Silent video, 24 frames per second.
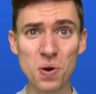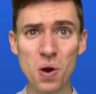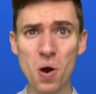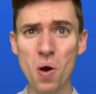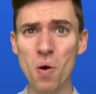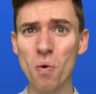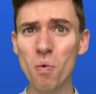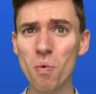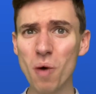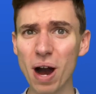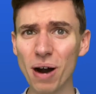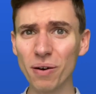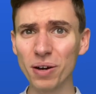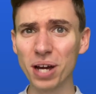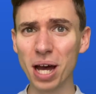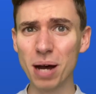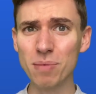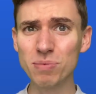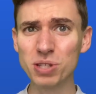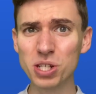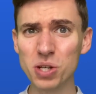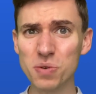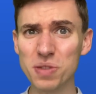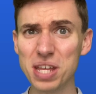Welcome
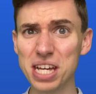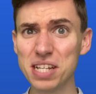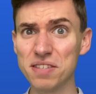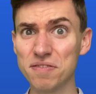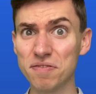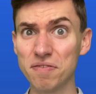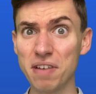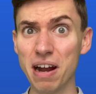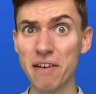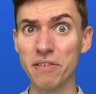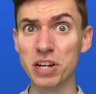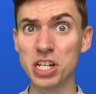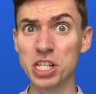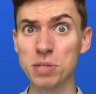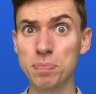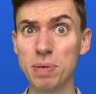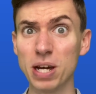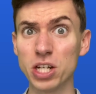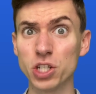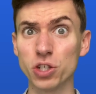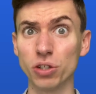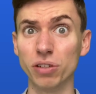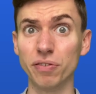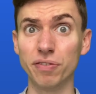to this very
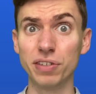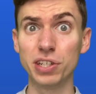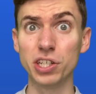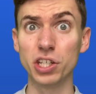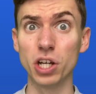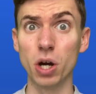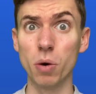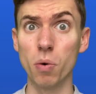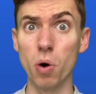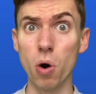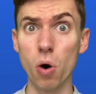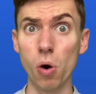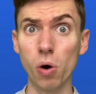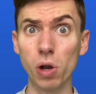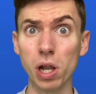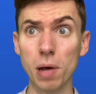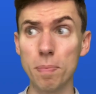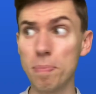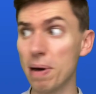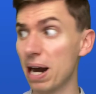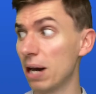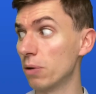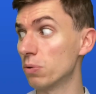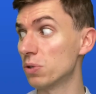special video all
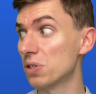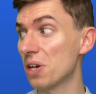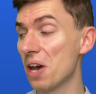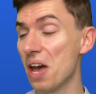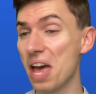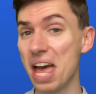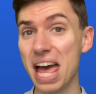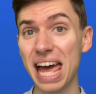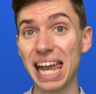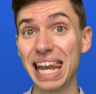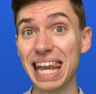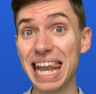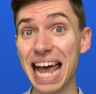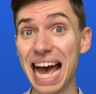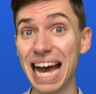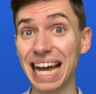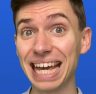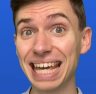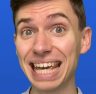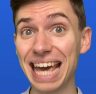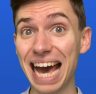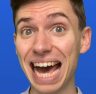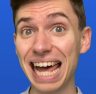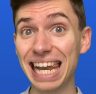about la
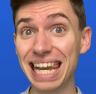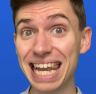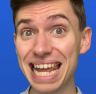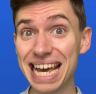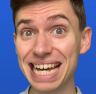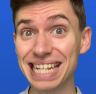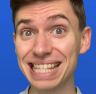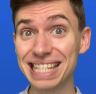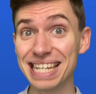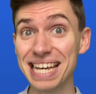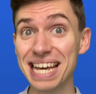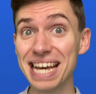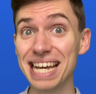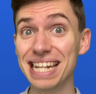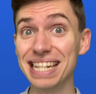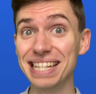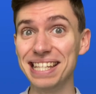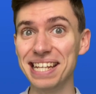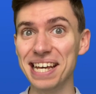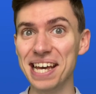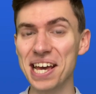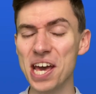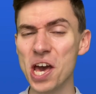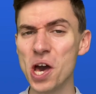galette
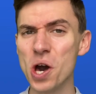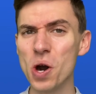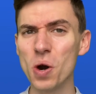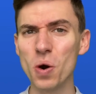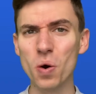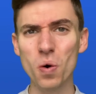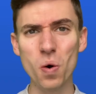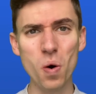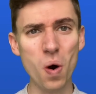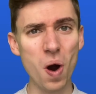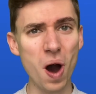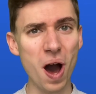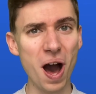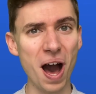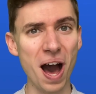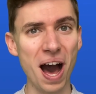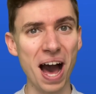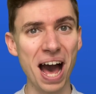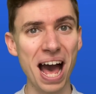des rois.